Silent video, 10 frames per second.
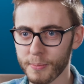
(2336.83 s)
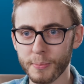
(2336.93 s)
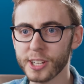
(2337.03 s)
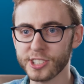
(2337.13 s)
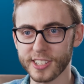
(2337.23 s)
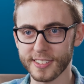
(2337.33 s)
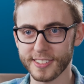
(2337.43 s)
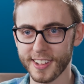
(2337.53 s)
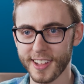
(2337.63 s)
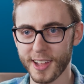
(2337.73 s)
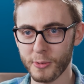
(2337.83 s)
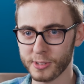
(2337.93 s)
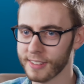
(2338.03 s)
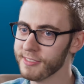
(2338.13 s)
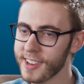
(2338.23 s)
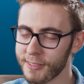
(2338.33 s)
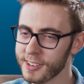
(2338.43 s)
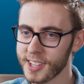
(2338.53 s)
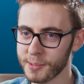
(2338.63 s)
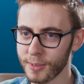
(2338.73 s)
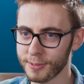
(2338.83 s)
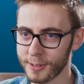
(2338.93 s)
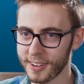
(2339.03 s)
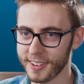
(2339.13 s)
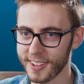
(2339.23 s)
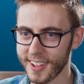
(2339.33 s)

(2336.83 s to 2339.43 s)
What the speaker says: pitching, which I've never done before.